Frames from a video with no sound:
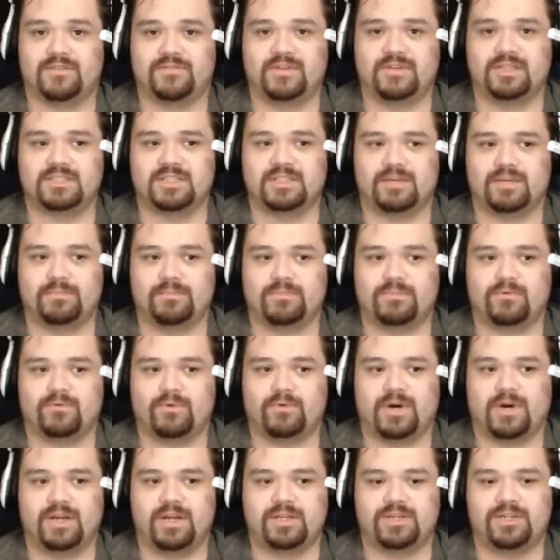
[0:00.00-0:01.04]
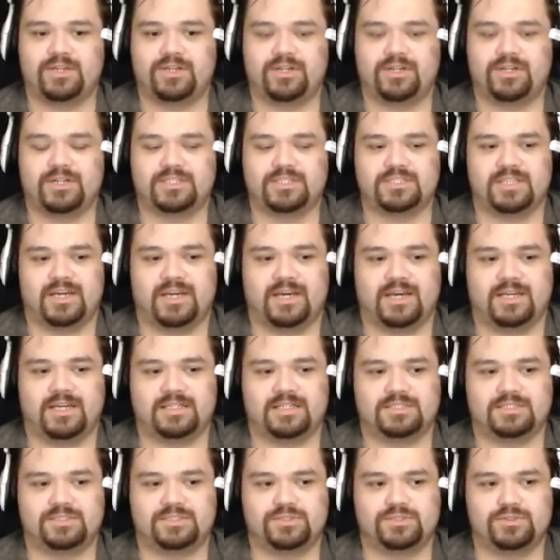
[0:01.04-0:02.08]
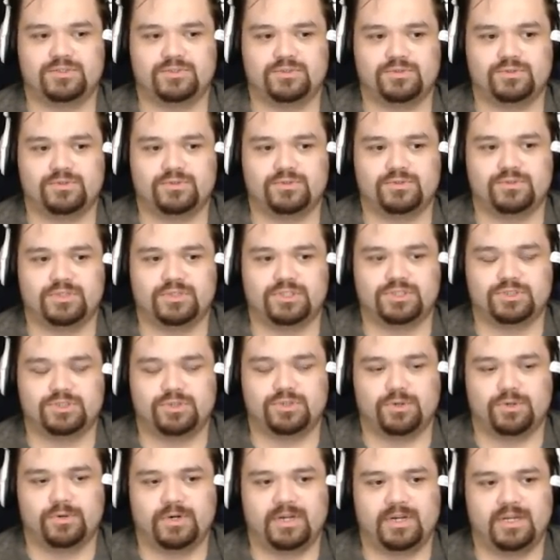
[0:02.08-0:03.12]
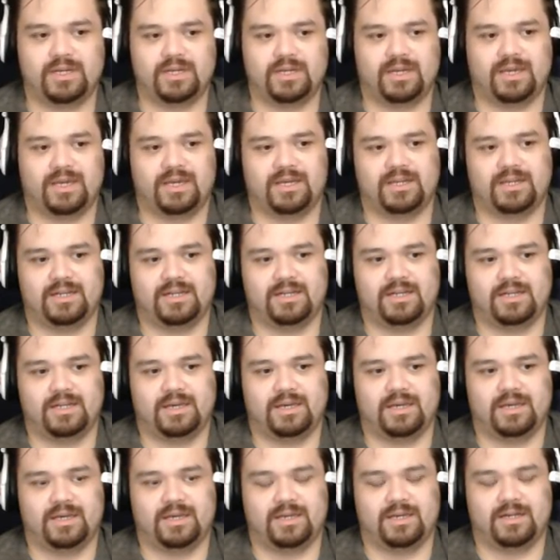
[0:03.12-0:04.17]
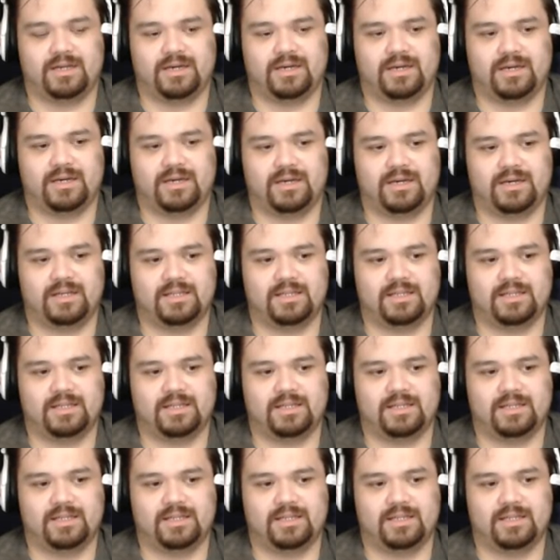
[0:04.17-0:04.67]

It's I'm quite curious as to the story and and uh,